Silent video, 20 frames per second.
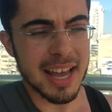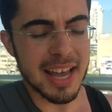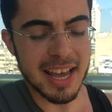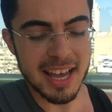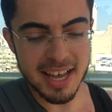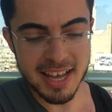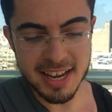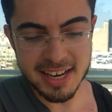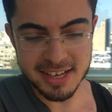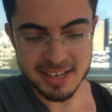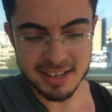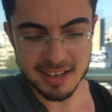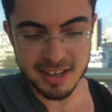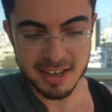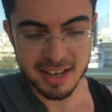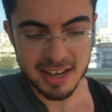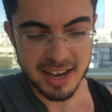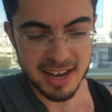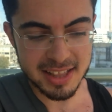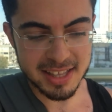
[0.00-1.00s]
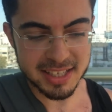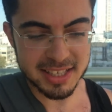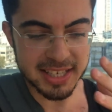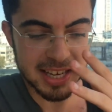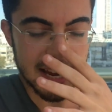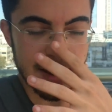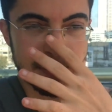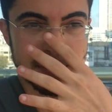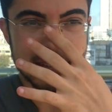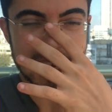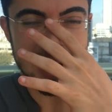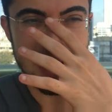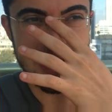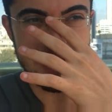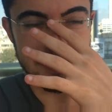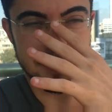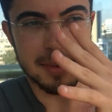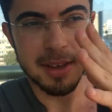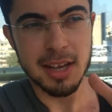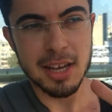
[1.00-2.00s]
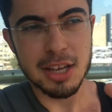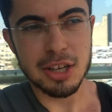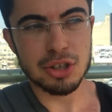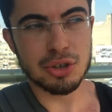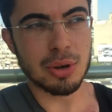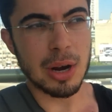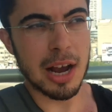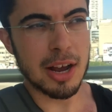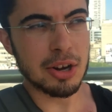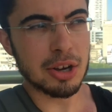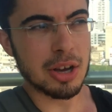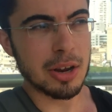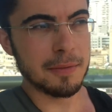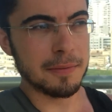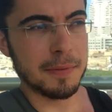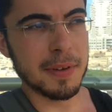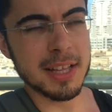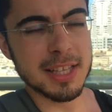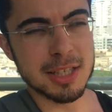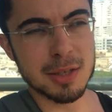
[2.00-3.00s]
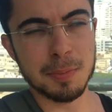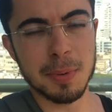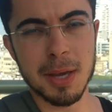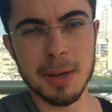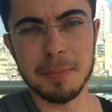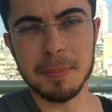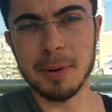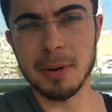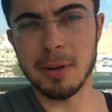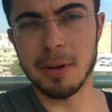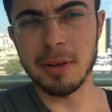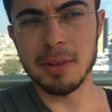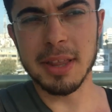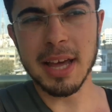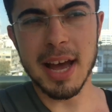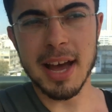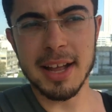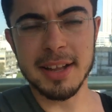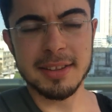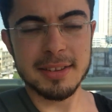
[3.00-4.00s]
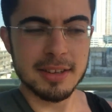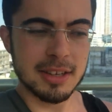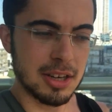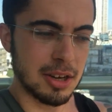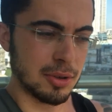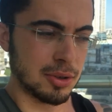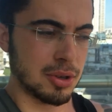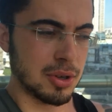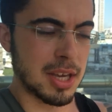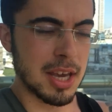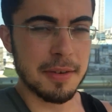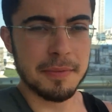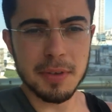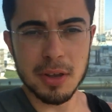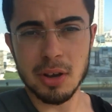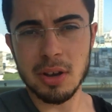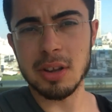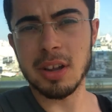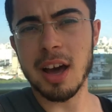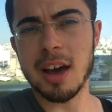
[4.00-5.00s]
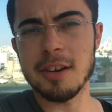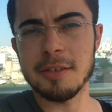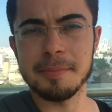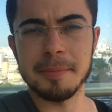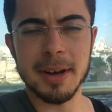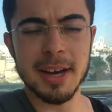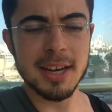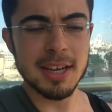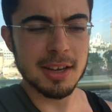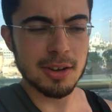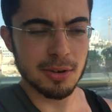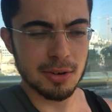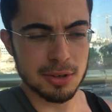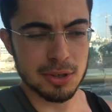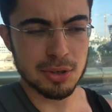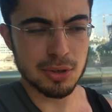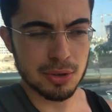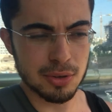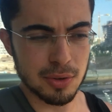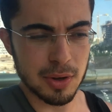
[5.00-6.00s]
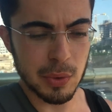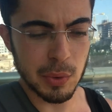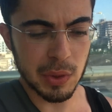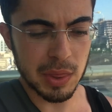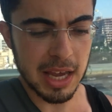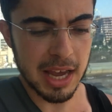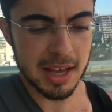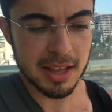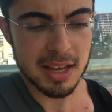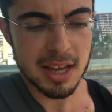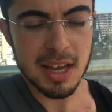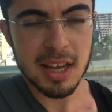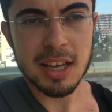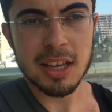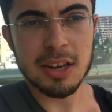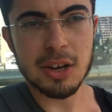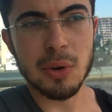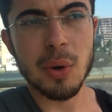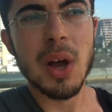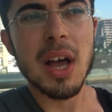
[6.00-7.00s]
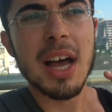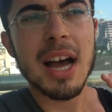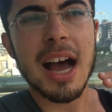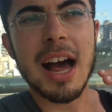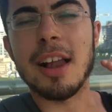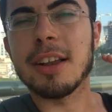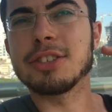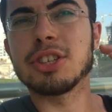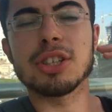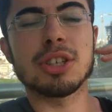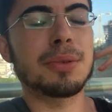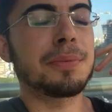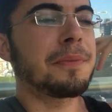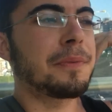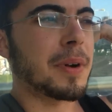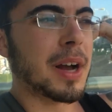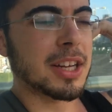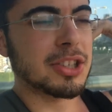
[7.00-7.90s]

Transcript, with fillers: and at the same time try to convince people that, you know, to give you a lot of money or that, you know, I'll just